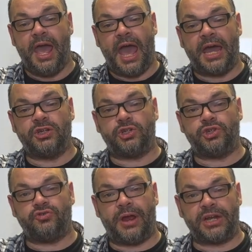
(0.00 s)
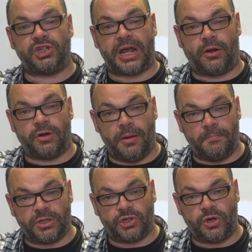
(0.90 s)
had a stretched out
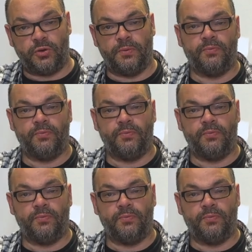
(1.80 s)
number two.